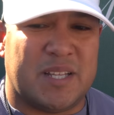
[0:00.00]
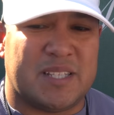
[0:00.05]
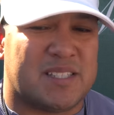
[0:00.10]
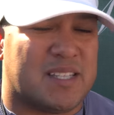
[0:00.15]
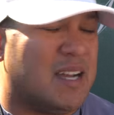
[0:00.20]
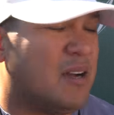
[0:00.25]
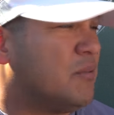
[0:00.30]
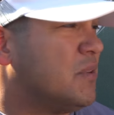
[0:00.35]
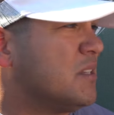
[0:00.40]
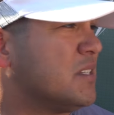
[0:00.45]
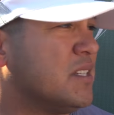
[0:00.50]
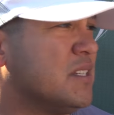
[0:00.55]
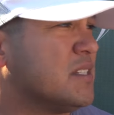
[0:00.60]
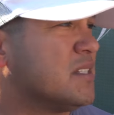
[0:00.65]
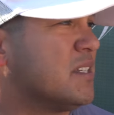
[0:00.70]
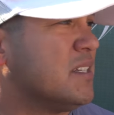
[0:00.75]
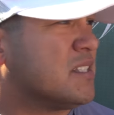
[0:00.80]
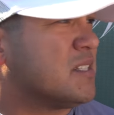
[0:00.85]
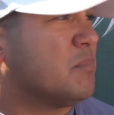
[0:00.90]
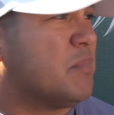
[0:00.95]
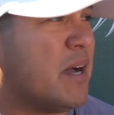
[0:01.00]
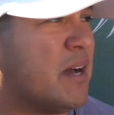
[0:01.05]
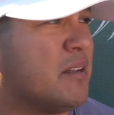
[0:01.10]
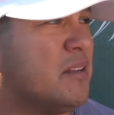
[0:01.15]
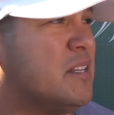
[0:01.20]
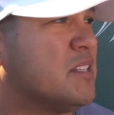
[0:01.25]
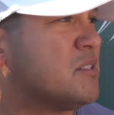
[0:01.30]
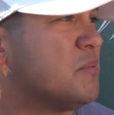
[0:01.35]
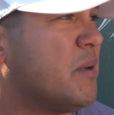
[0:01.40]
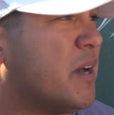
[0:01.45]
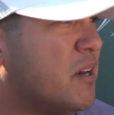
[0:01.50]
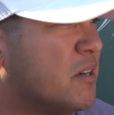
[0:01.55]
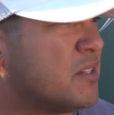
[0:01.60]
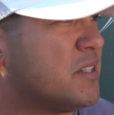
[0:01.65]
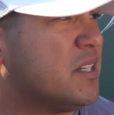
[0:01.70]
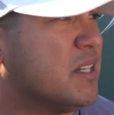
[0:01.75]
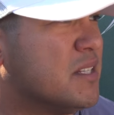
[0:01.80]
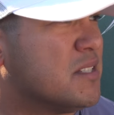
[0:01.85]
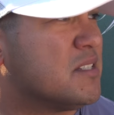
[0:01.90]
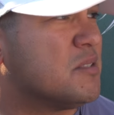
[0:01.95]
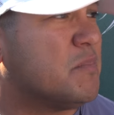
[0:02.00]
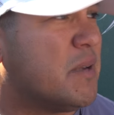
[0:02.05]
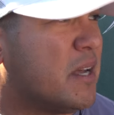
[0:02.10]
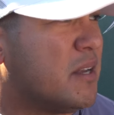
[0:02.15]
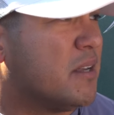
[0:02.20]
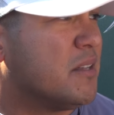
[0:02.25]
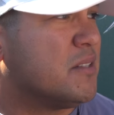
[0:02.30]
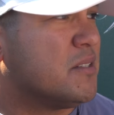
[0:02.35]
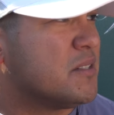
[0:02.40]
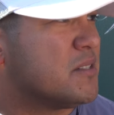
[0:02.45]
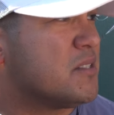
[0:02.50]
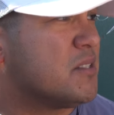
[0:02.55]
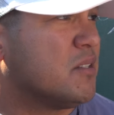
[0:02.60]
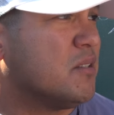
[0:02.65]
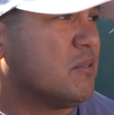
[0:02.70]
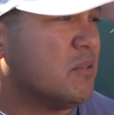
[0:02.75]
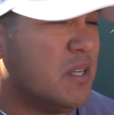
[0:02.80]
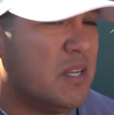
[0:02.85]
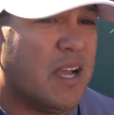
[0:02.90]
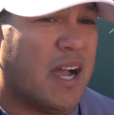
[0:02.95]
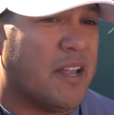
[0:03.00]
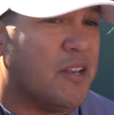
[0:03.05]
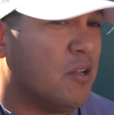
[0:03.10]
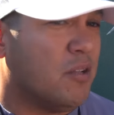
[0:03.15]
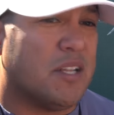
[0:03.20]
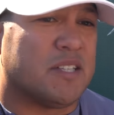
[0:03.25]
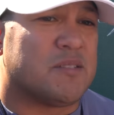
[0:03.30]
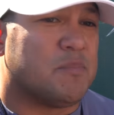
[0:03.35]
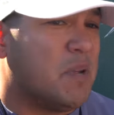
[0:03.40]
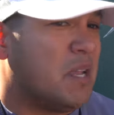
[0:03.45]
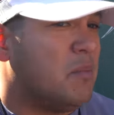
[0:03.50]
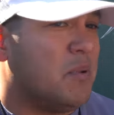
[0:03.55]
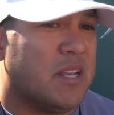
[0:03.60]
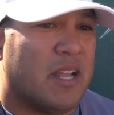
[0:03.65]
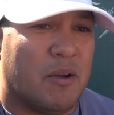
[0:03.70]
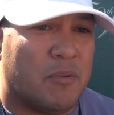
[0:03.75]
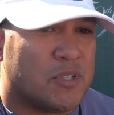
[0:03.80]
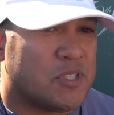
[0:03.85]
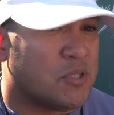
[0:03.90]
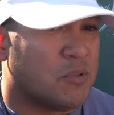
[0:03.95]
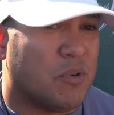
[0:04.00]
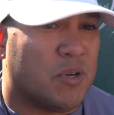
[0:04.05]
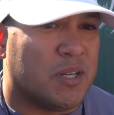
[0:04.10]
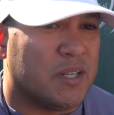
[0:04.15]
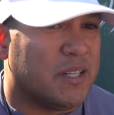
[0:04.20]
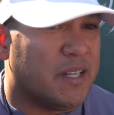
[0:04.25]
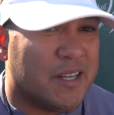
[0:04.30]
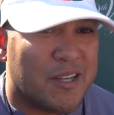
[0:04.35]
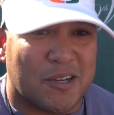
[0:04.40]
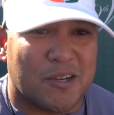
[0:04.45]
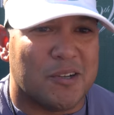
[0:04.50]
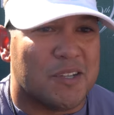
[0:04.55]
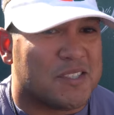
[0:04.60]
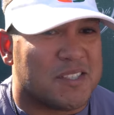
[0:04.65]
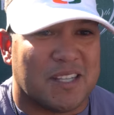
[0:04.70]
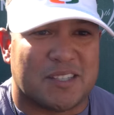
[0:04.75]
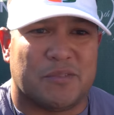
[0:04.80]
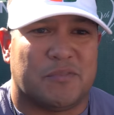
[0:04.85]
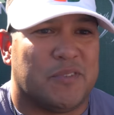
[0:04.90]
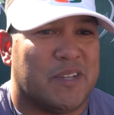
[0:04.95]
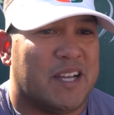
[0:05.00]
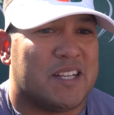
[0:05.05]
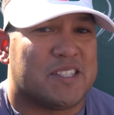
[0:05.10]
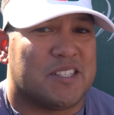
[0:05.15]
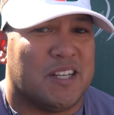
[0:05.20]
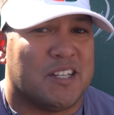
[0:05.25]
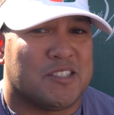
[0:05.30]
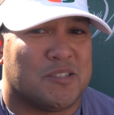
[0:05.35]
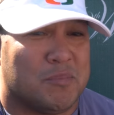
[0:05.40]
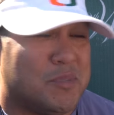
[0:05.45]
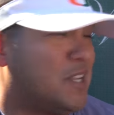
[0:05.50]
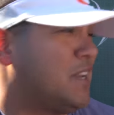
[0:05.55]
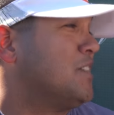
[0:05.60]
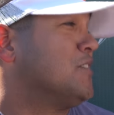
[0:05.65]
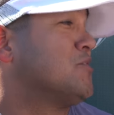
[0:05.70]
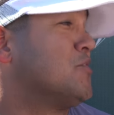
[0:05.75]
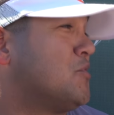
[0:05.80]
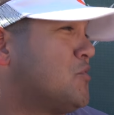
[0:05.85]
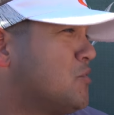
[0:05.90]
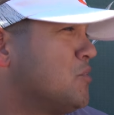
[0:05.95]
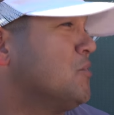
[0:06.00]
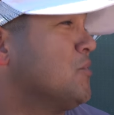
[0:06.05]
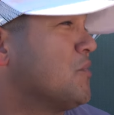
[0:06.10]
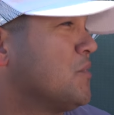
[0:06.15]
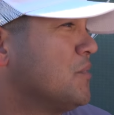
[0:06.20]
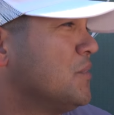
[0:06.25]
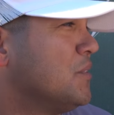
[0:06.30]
That's not what it is. It's about our kids, about others. So I know that's maybe not what you want to hear. It's not the flashy answer, but it is the truth.